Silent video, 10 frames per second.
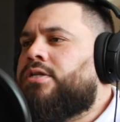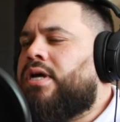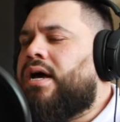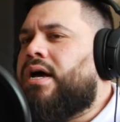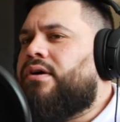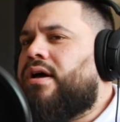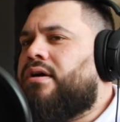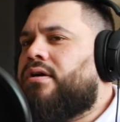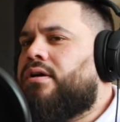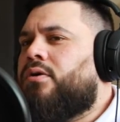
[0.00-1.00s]
So,
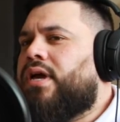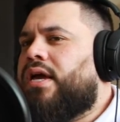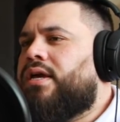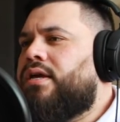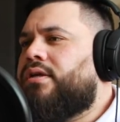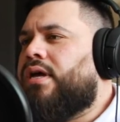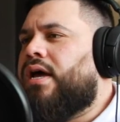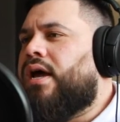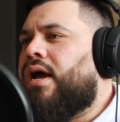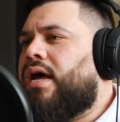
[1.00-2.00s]
okay,
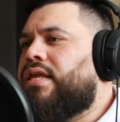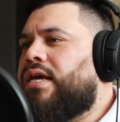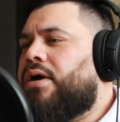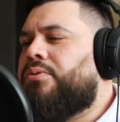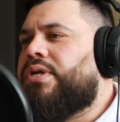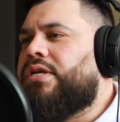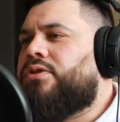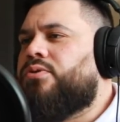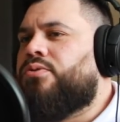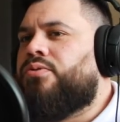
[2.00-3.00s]
I think I would
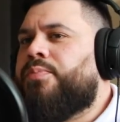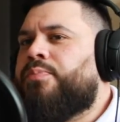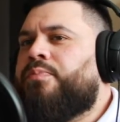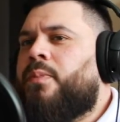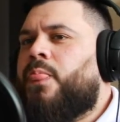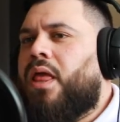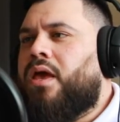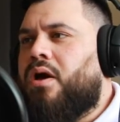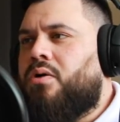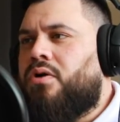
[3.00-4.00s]
need to
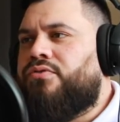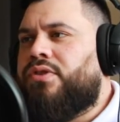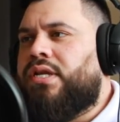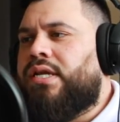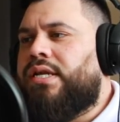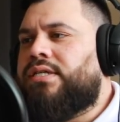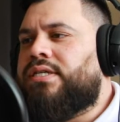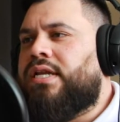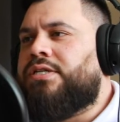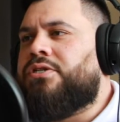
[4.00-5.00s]
go over the
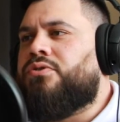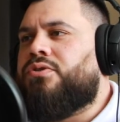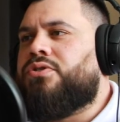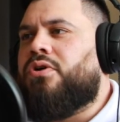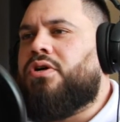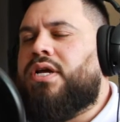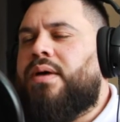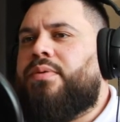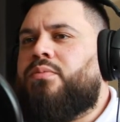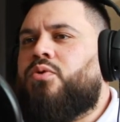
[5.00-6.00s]
lyrics and listen to the song a
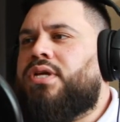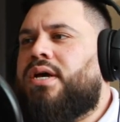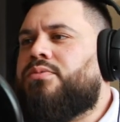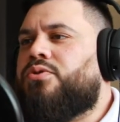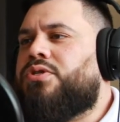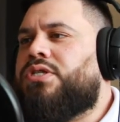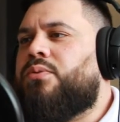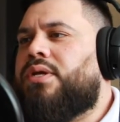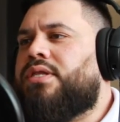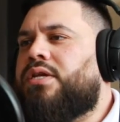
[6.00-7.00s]
couple of more times to
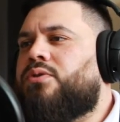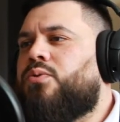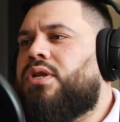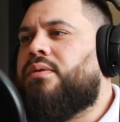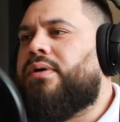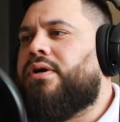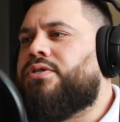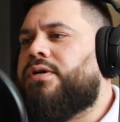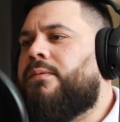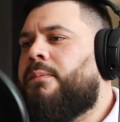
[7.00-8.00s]
see what they're talking
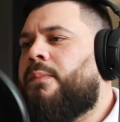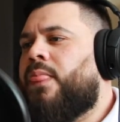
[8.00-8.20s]
about here.